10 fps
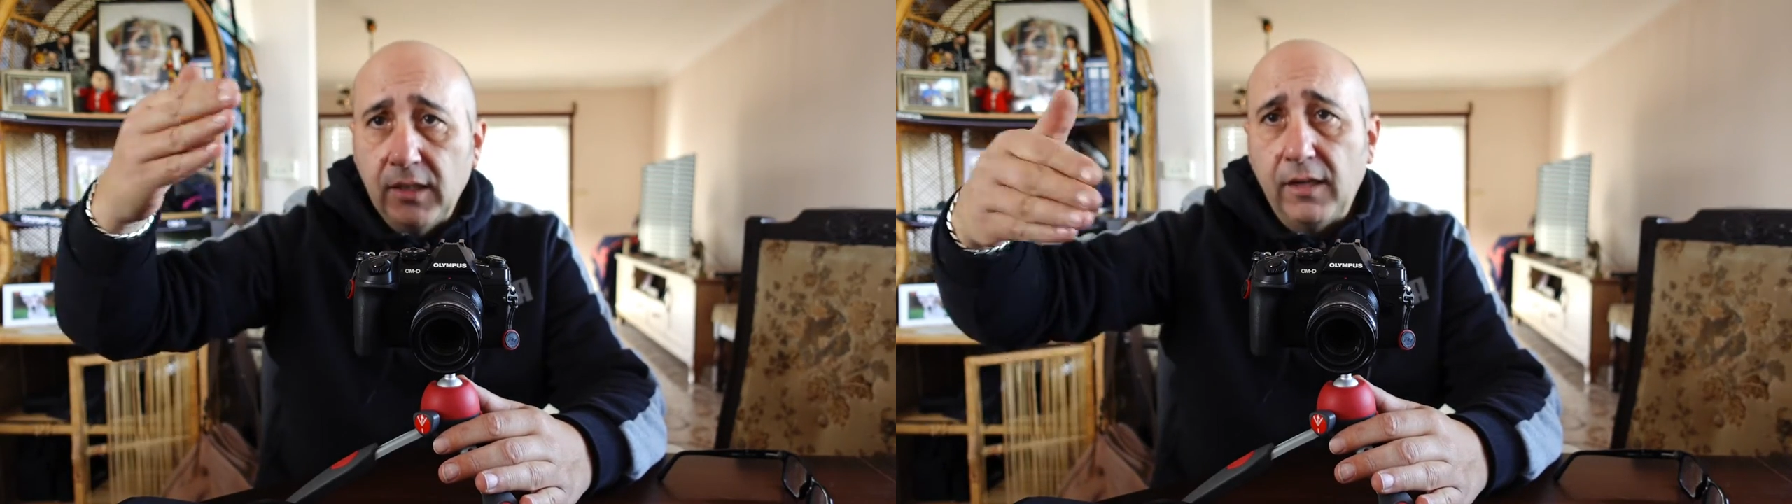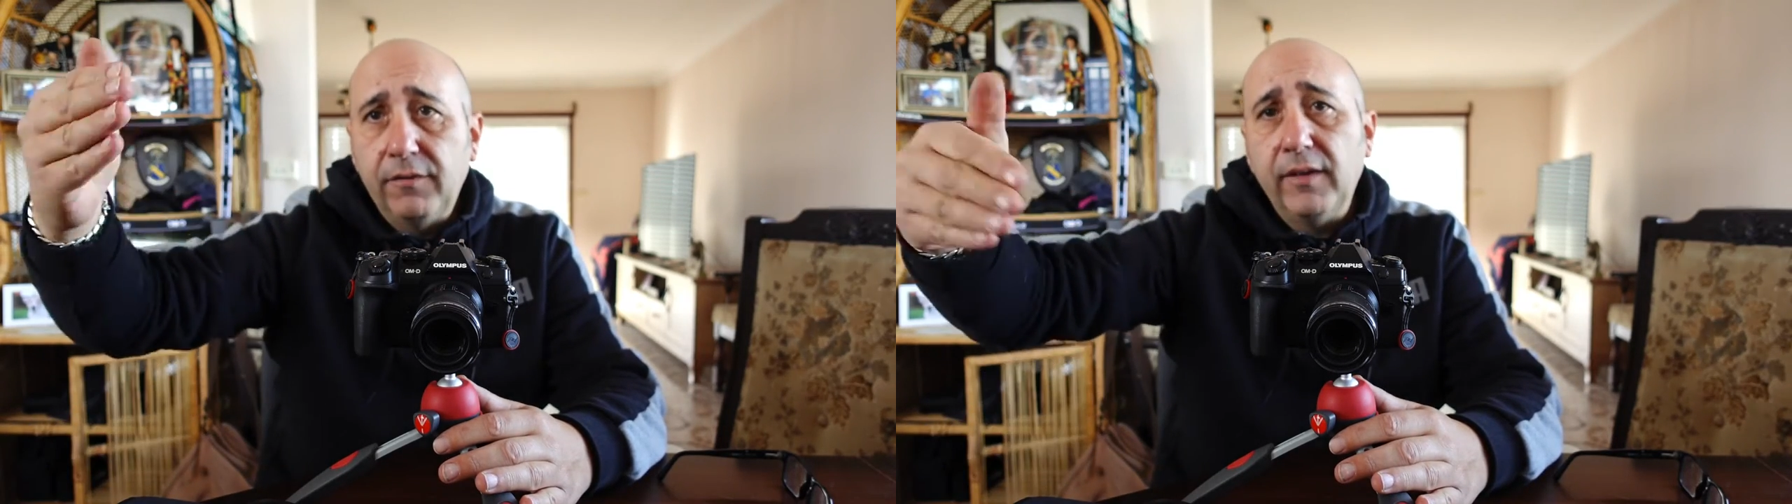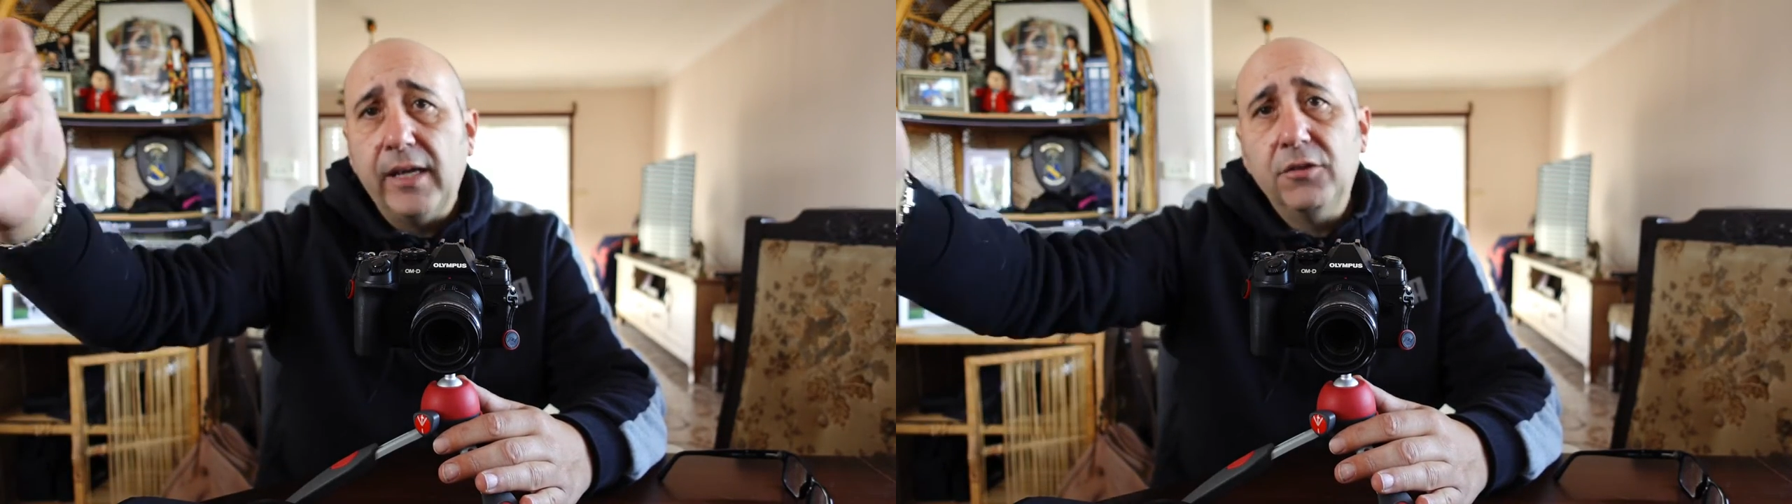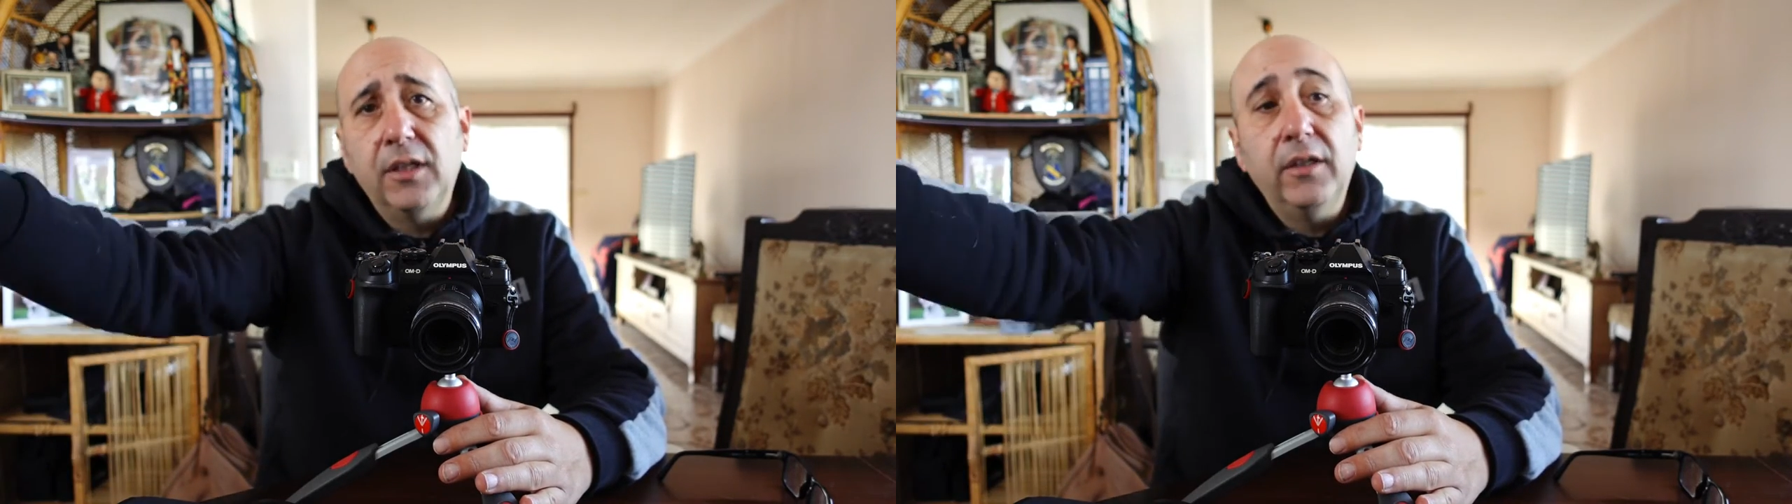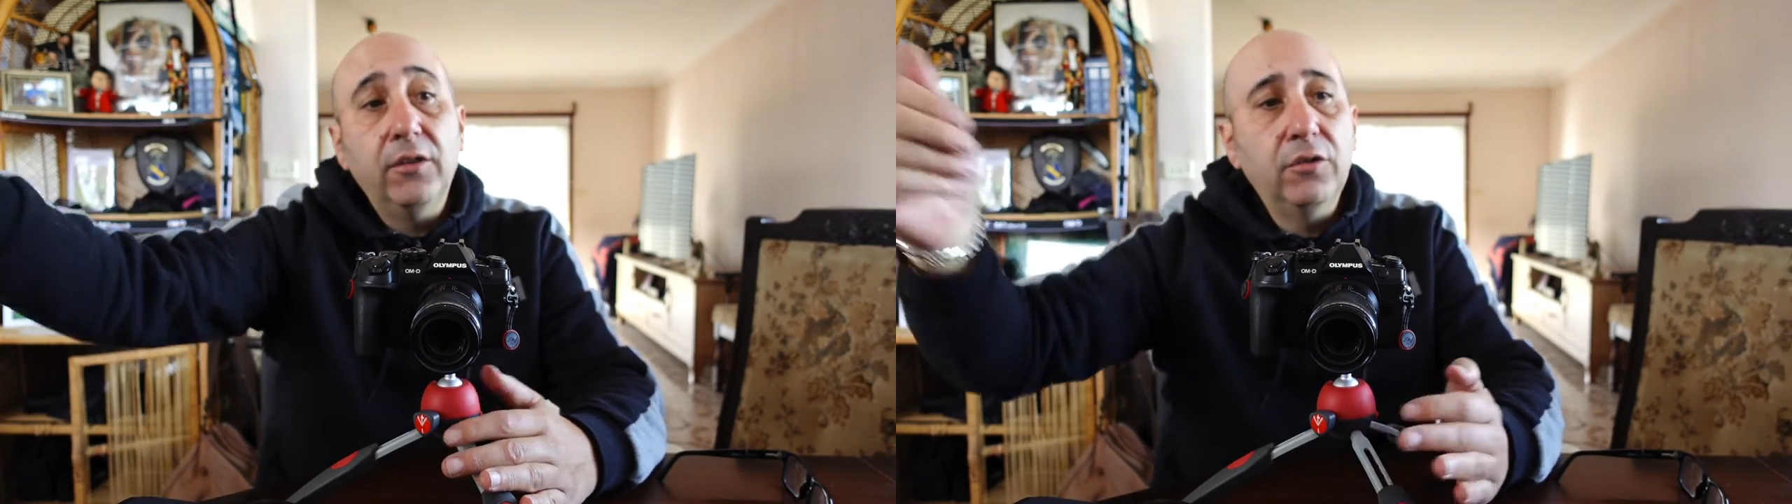a flash
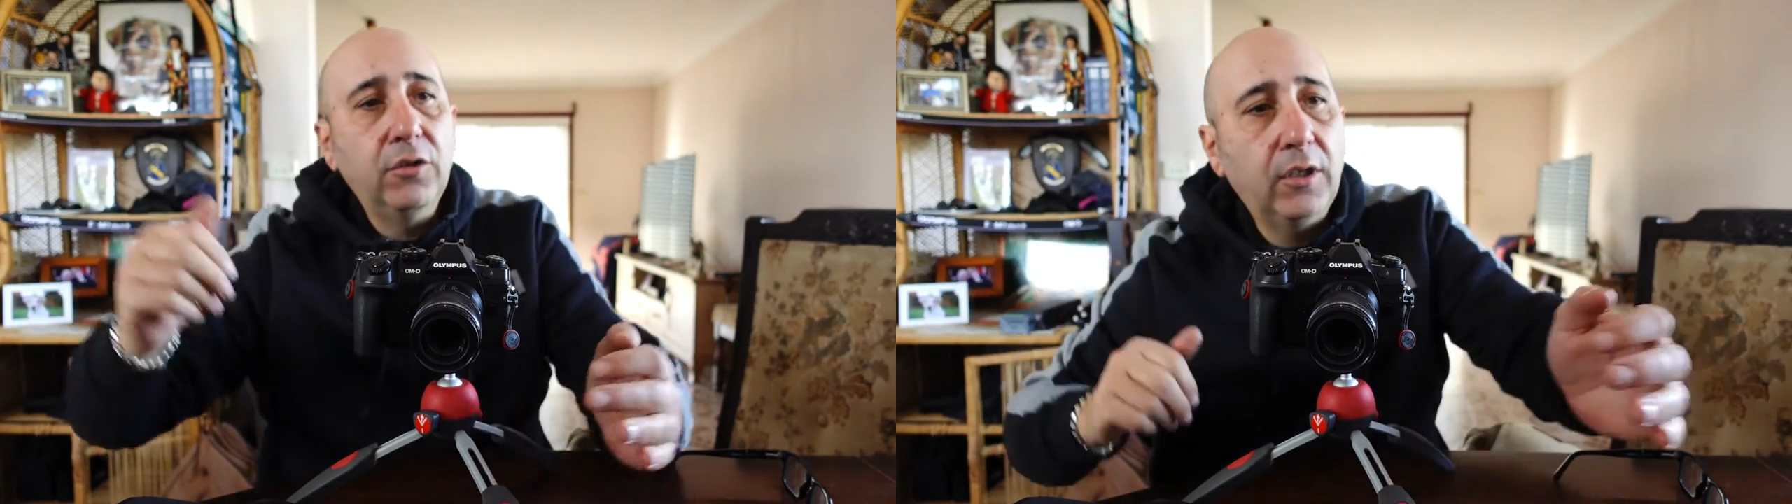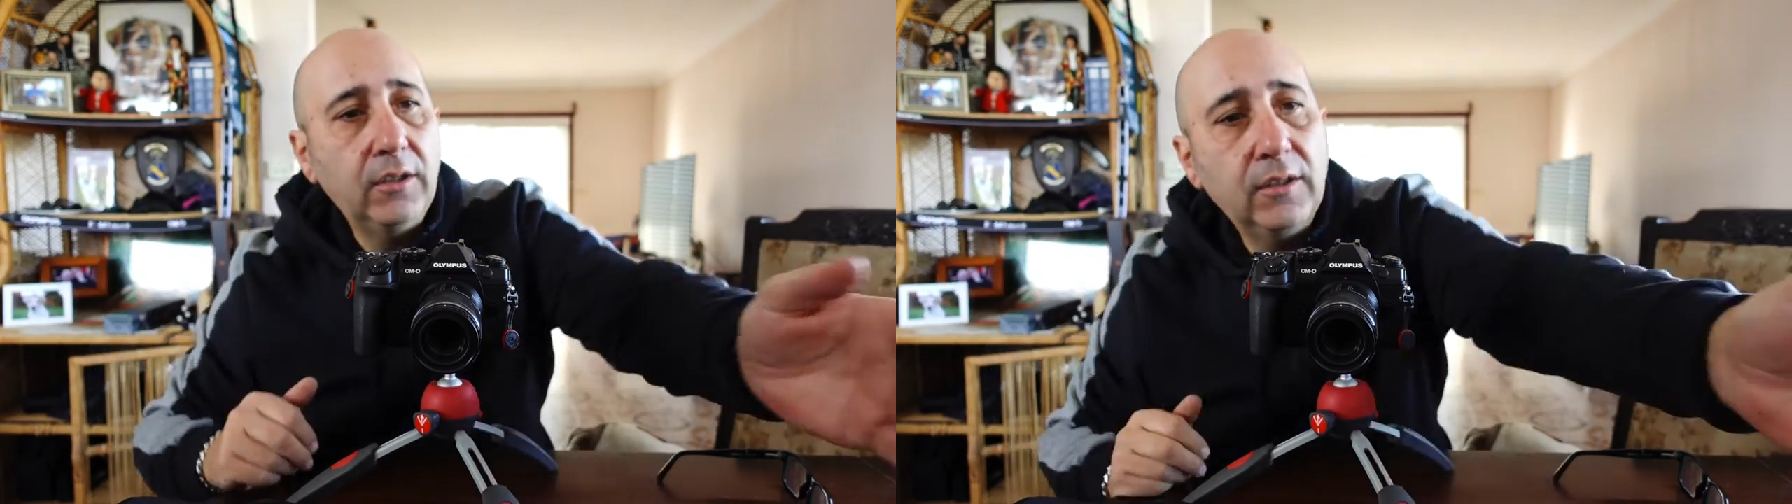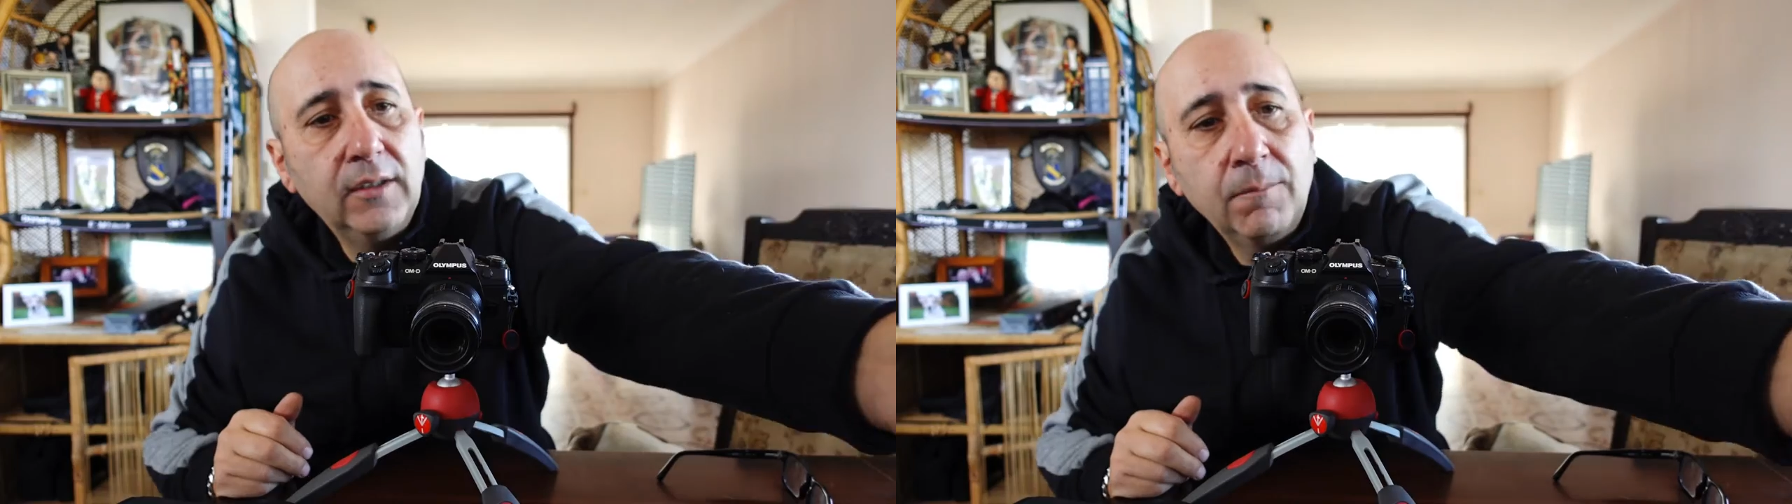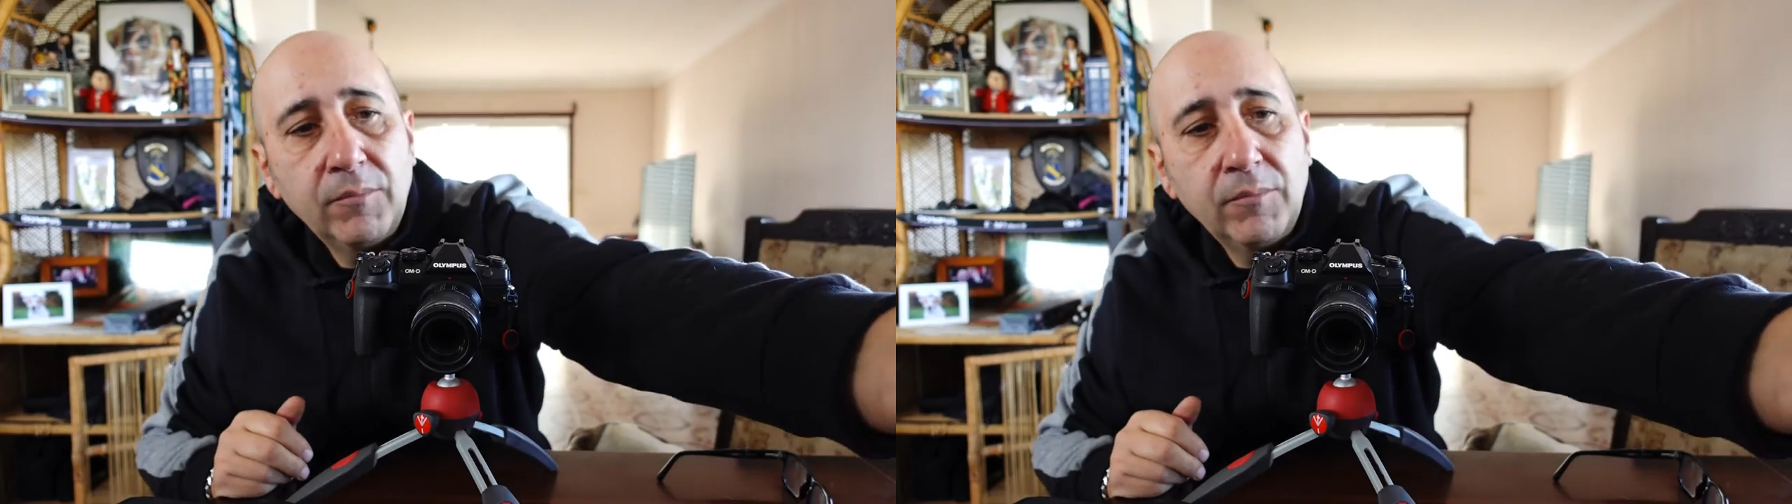at each shot.